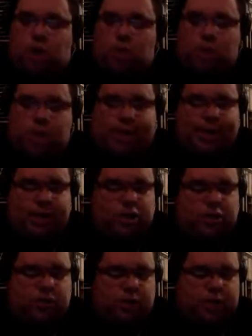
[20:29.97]
the time when I
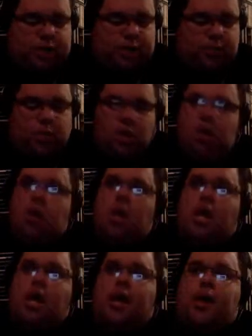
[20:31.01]
interviewed him,
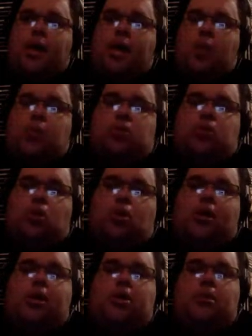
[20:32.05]
he was
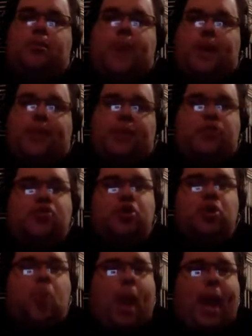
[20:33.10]
talking about this
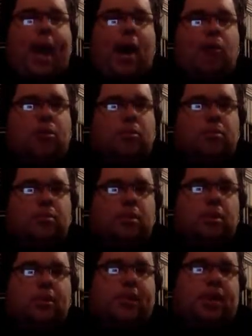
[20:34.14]
new album
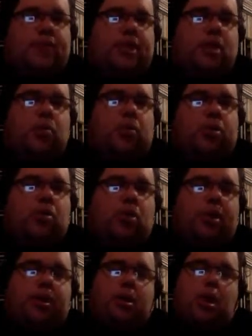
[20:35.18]
that they were
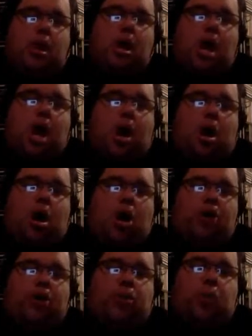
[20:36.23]
recording.
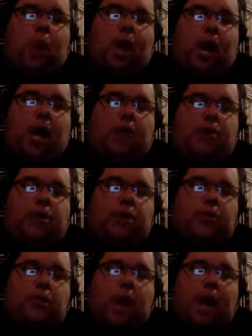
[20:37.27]
I just oh. want to um, ask you,
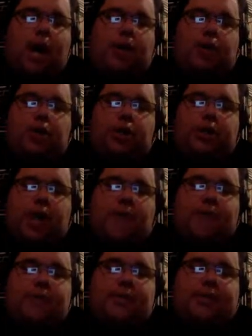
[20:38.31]
ask you,
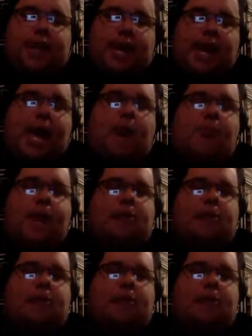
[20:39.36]
David, did that album